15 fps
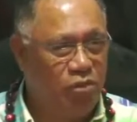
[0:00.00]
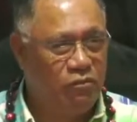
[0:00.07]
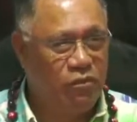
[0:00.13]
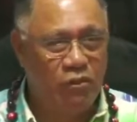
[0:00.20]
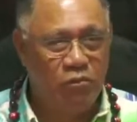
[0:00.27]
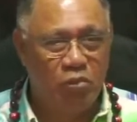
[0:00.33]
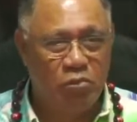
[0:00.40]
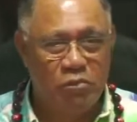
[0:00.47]

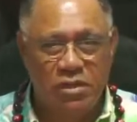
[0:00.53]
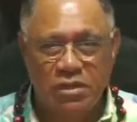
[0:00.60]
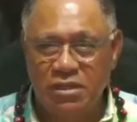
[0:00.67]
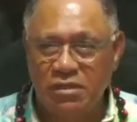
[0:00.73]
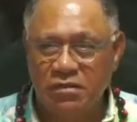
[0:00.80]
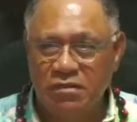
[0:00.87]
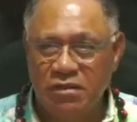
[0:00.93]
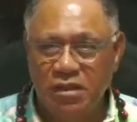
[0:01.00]

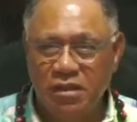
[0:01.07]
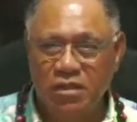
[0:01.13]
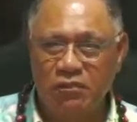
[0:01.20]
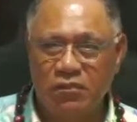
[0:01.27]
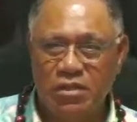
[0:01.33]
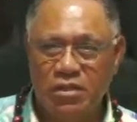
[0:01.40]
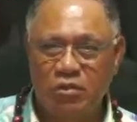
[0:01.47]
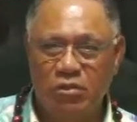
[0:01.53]
meeting.
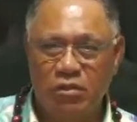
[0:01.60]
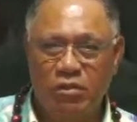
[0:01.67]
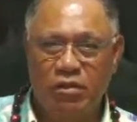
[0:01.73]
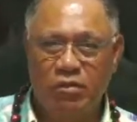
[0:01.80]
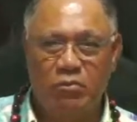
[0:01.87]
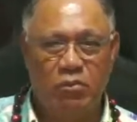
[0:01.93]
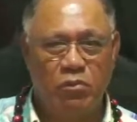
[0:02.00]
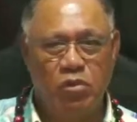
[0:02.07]

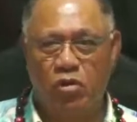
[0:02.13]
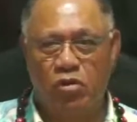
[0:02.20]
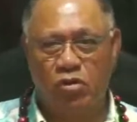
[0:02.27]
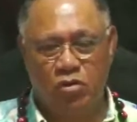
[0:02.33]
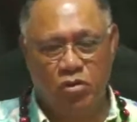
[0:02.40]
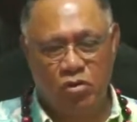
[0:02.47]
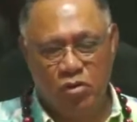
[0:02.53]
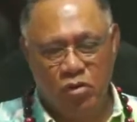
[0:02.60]

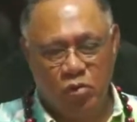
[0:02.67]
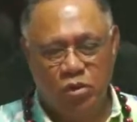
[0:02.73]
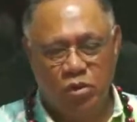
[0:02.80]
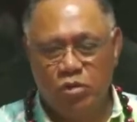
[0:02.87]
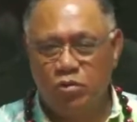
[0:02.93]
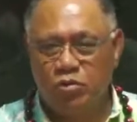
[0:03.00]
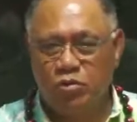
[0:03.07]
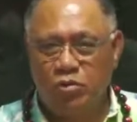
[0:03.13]
No. We
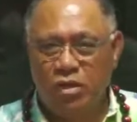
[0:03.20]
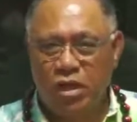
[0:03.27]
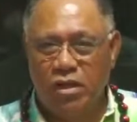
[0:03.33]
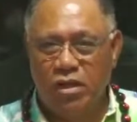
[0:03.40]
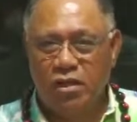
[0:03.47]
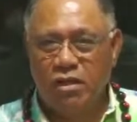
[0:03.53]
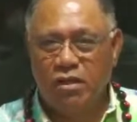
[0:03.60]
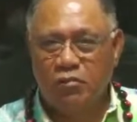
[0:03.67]
don't do that.
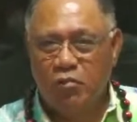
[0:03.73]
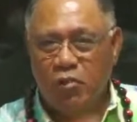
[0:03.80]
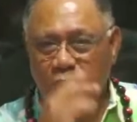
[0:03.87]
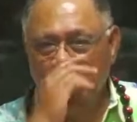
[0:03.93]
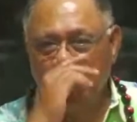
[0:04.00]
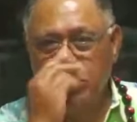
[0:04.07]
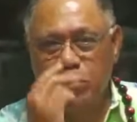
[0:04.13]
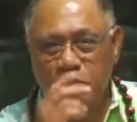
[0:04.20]
What we
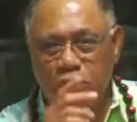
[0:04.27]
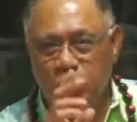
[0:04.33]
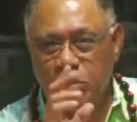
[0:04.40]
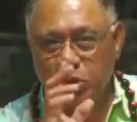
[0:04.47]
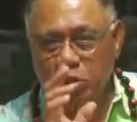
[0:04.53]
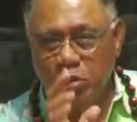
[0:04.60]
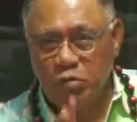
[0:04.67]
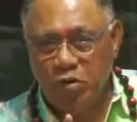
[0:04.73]
do is we
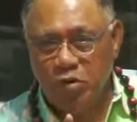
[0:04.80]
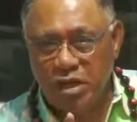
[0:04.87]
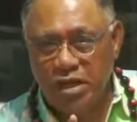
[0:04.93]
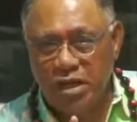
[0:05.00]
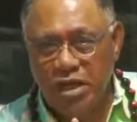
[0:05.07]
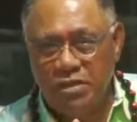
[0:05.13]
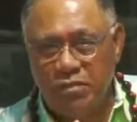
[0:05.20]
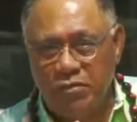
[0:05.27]
don't
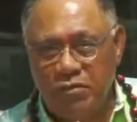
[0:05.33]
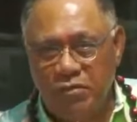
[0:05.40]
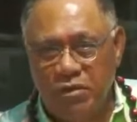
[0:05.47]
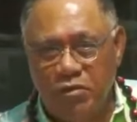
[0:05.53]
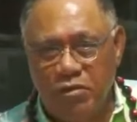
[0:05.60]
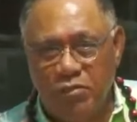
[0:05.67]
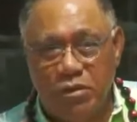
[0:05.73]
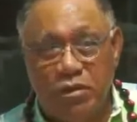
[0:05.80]
organize a revival
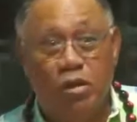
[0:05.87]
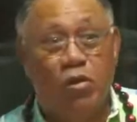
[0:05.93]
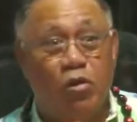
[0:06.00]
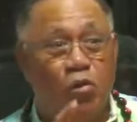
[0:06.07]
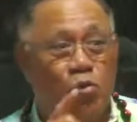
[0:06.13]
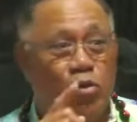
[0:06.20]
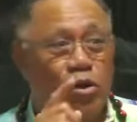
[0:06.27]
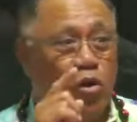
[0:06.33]
meeting.
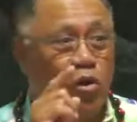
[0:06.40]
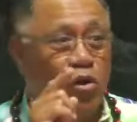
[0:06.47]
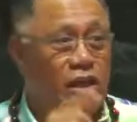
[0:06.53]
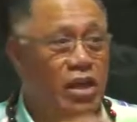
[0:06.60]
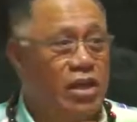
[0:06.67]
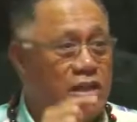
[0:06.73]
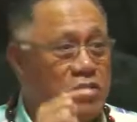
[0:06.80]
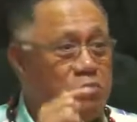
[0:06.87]
We
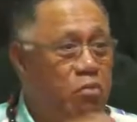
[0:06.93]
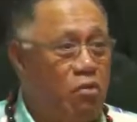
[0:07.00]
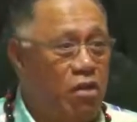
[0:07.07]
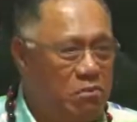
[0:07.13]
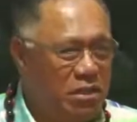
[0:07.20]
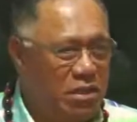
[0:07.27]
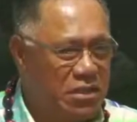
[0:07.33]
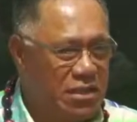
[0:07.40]
organize prayer
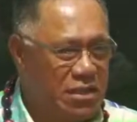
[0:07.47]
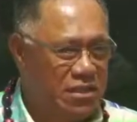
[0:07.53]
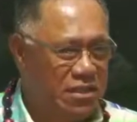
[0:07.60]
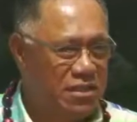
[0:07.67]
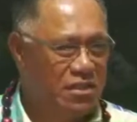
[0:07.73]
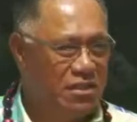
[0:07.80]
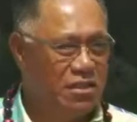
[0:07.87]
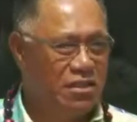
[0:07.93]
meeting.
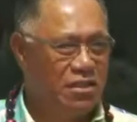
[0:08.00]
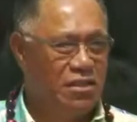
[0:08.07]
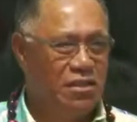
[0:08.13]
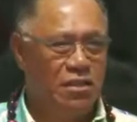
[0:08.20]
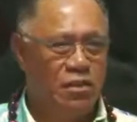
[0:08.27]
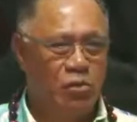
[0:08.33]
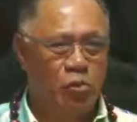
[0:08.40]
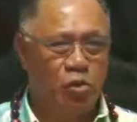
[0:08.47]

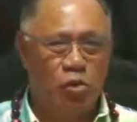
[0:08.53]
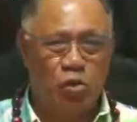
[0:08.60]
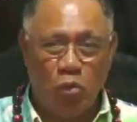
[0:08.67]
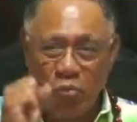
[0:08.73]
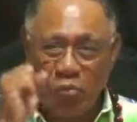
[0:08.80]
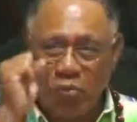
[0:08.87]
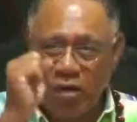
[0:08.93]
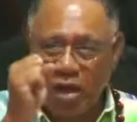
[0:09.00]
We go
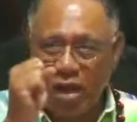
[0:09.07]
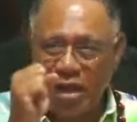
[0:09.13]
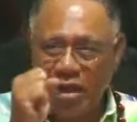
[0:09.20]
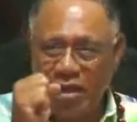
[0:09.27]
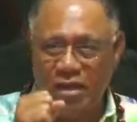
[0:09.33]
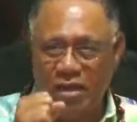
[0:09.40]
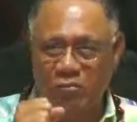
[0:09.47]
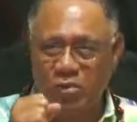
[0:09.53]

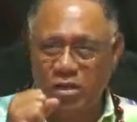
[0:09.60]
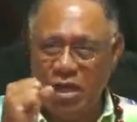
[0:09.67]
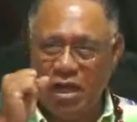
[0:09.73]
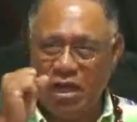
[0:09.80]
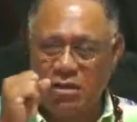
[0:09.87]
pray. We ask the